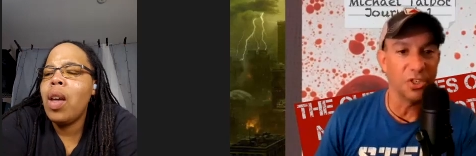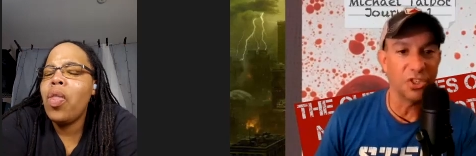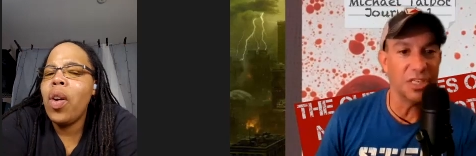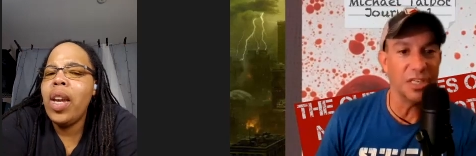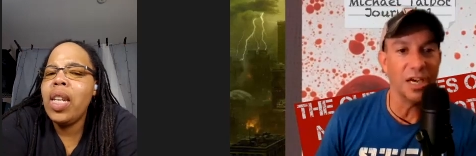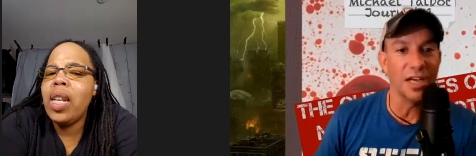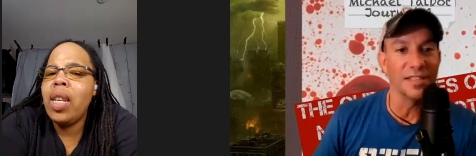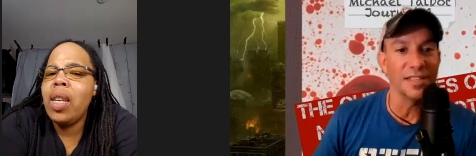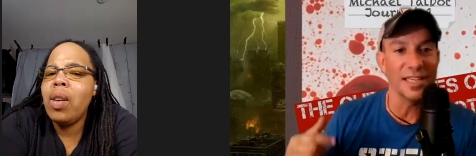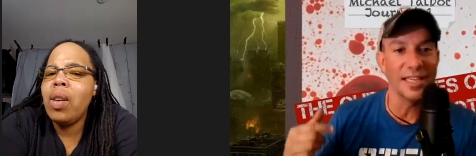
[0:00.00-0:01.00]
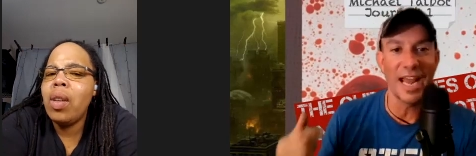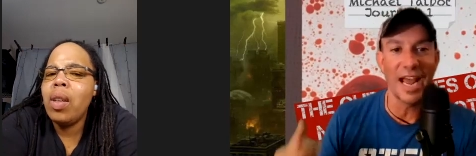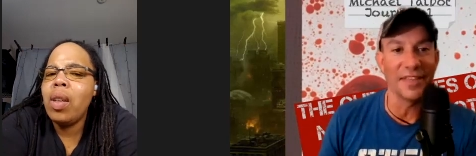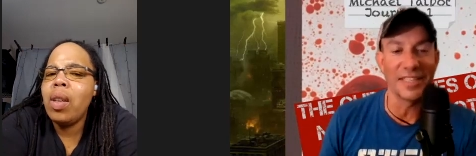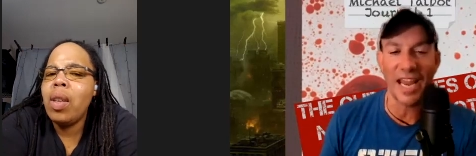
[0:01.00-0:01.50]
Speaker 1: machine guns. Hill- it
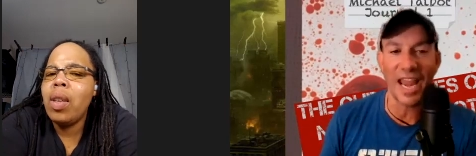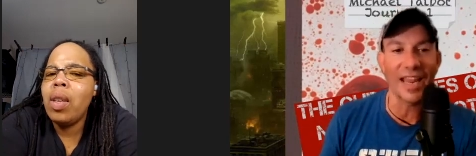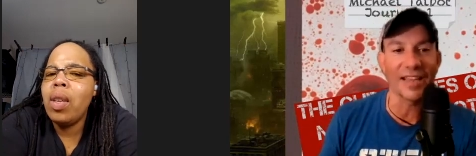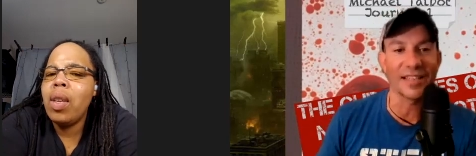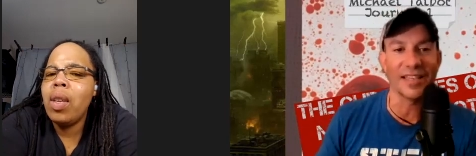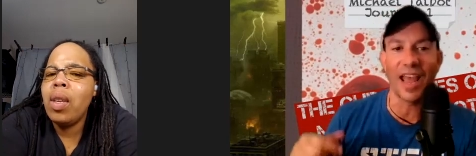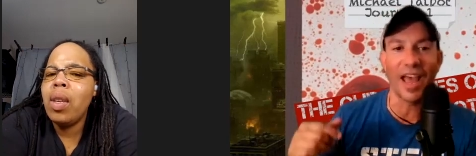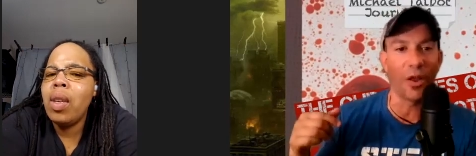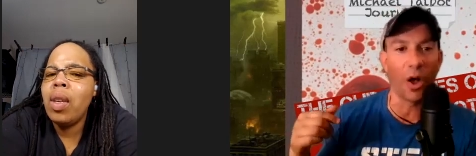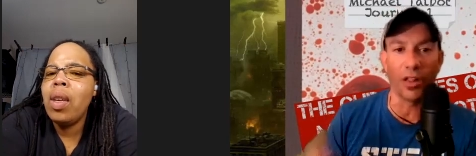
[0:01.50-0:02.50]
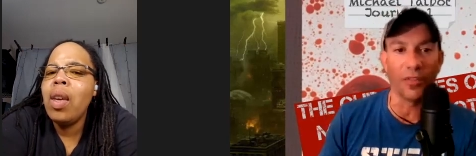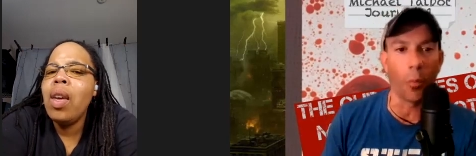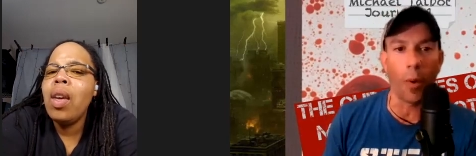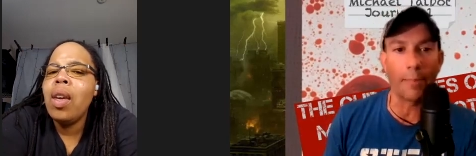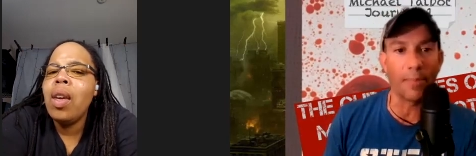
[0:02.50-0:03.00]
had the tanks. It had all the
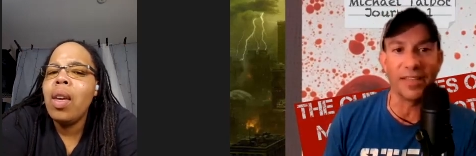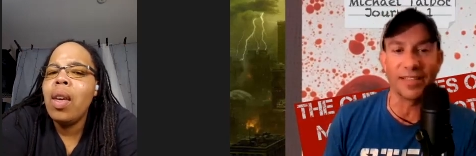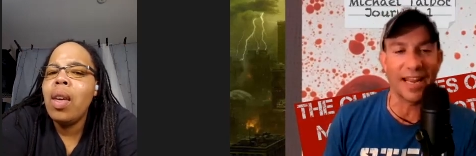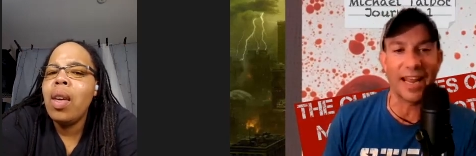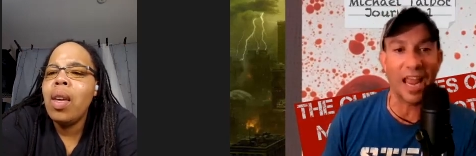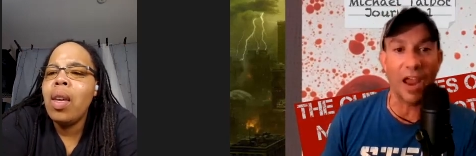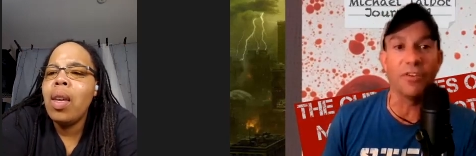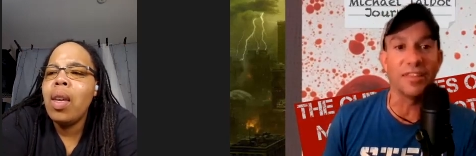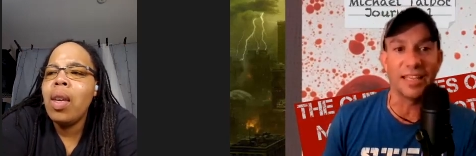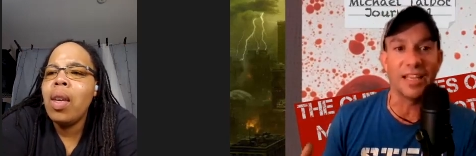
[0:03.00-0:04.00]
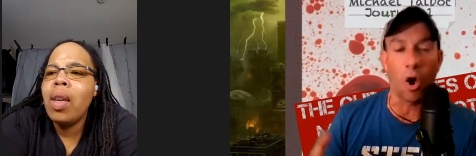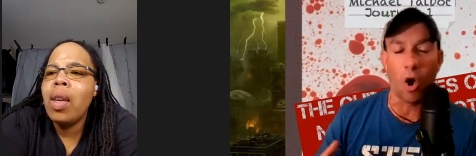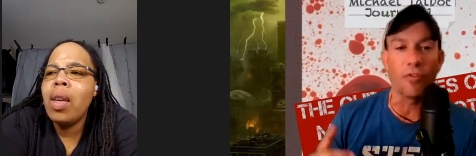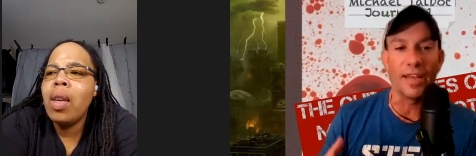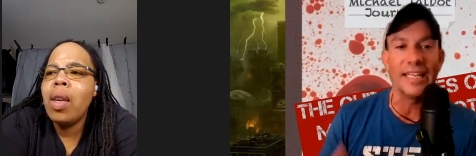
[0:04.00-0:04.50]
weapons. It had everything
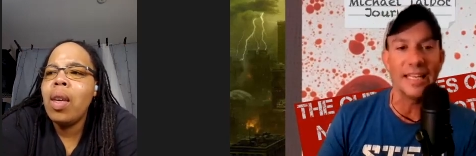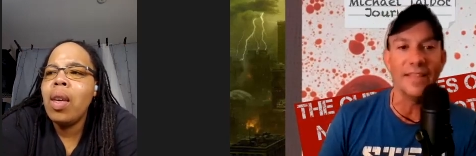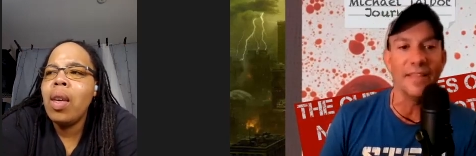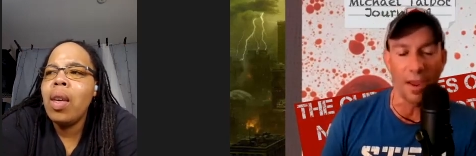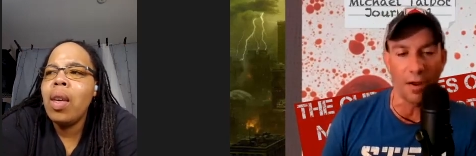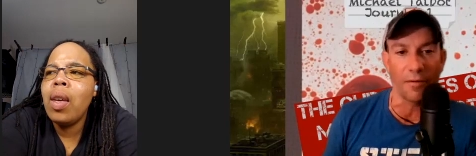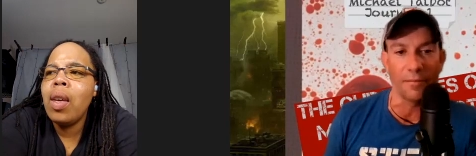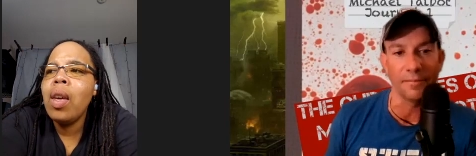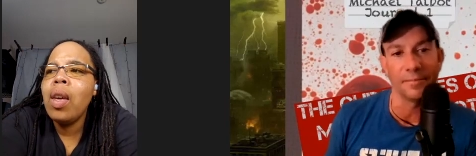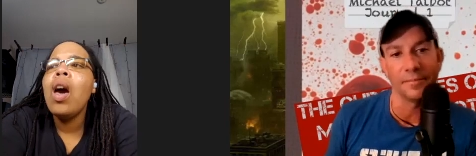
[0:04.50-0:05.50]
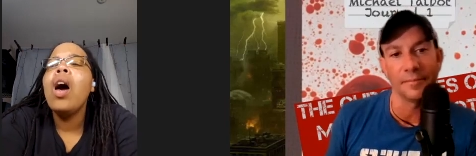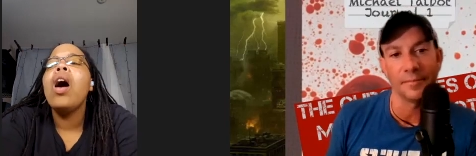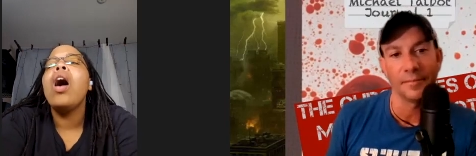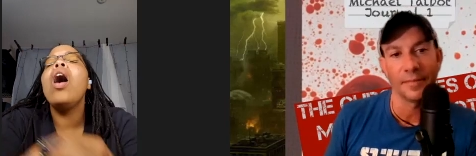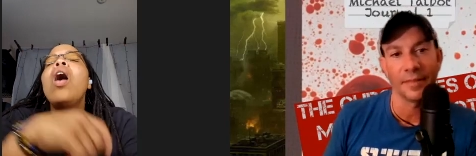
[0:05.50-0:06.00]
already in there.
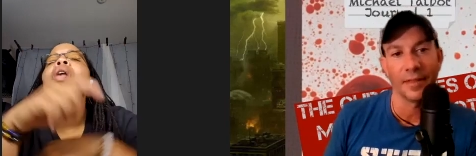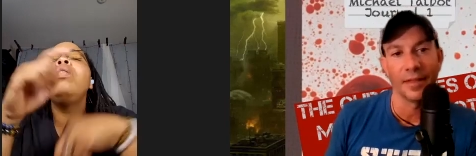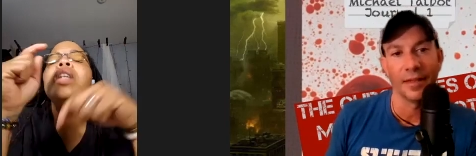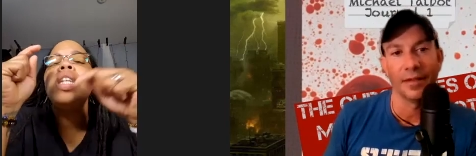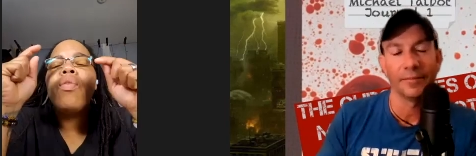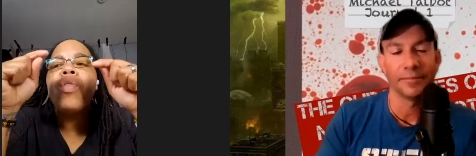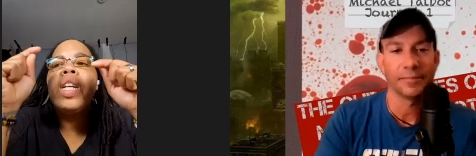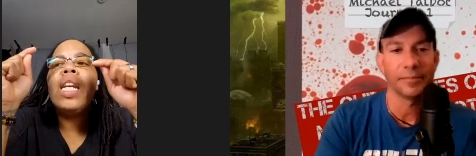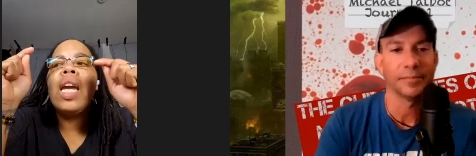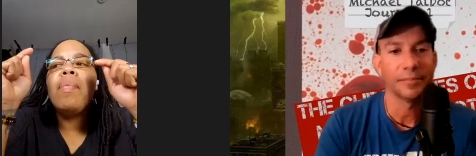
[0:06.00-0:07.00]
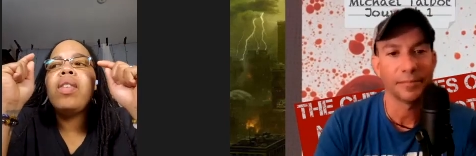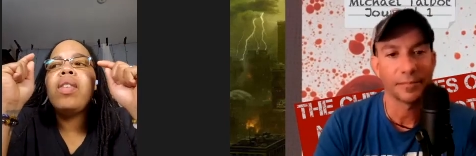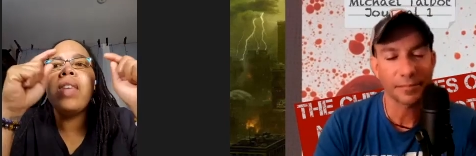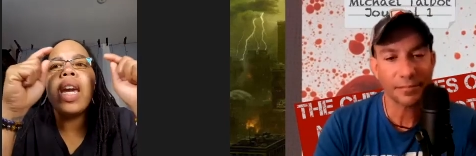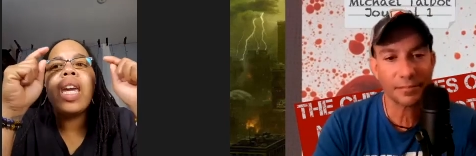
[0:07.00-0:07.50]
Speaker 2: Oh, did he rename the
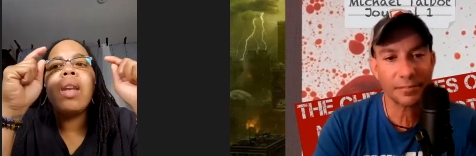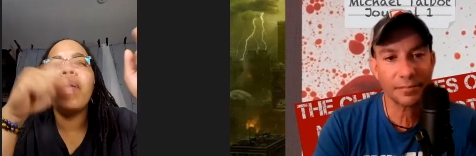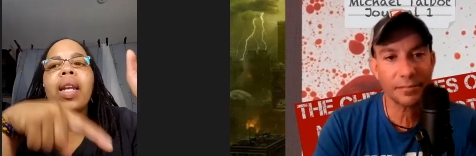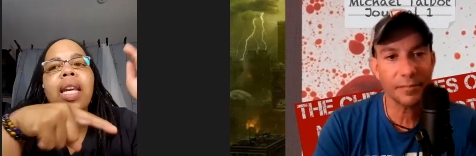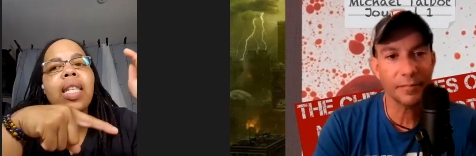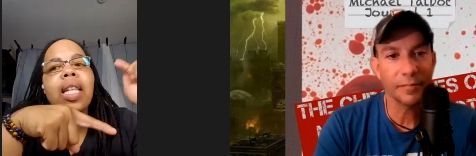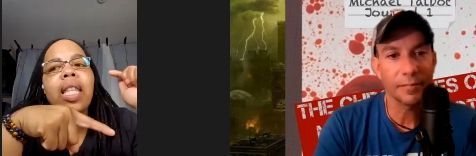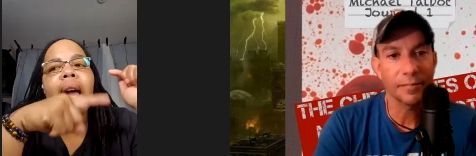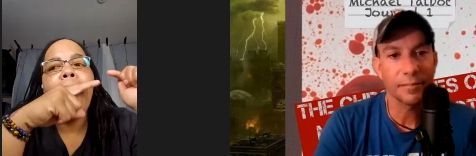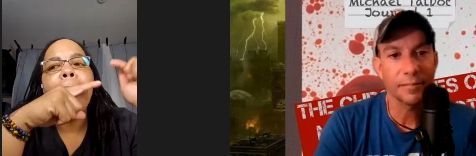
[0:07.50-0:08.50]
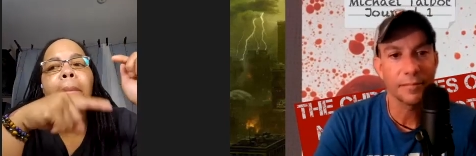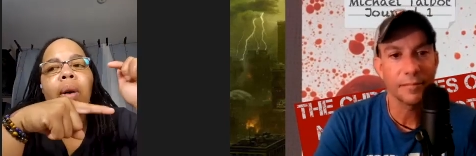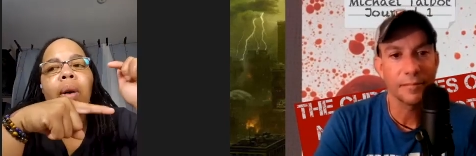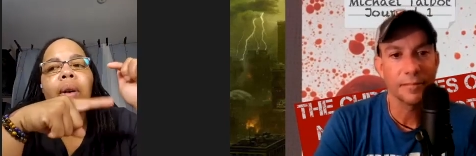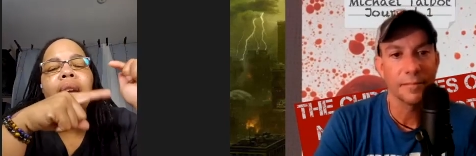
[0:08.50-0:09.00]
second place that they had
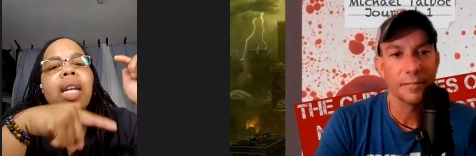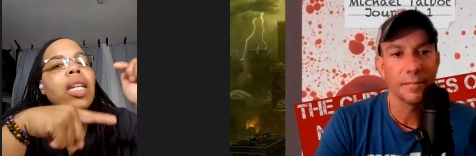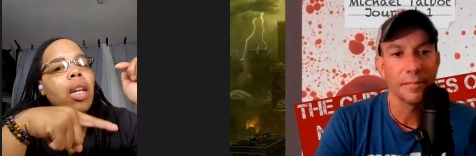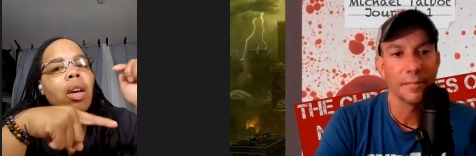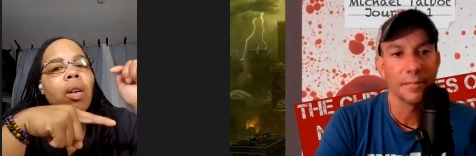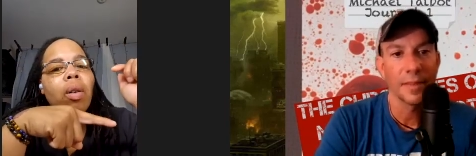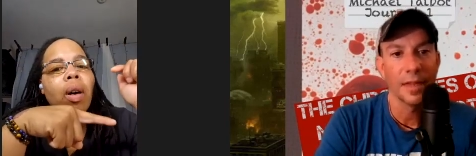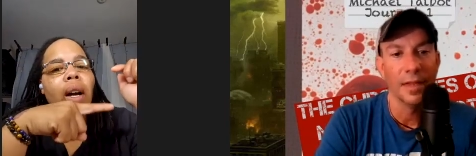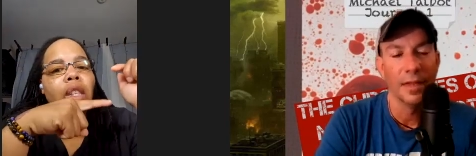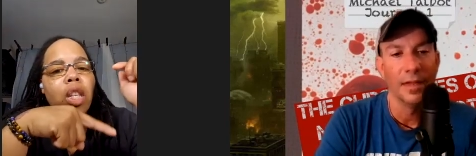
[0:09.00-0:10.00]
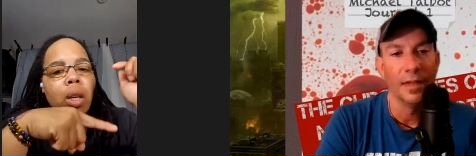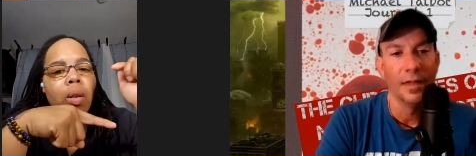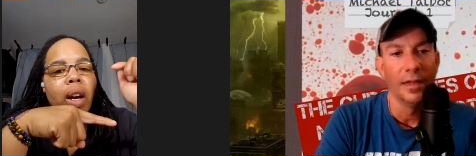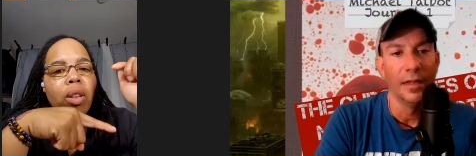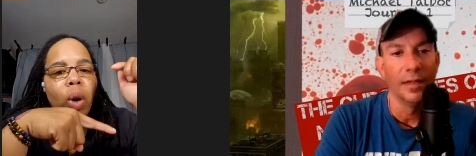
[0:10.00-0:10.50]
built Indian Hill
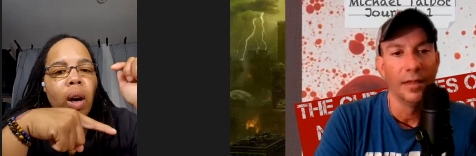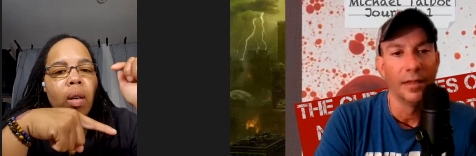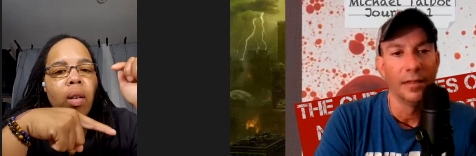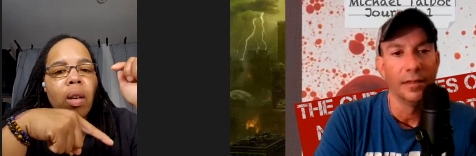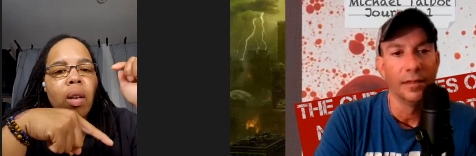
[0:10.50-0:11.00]
to as well?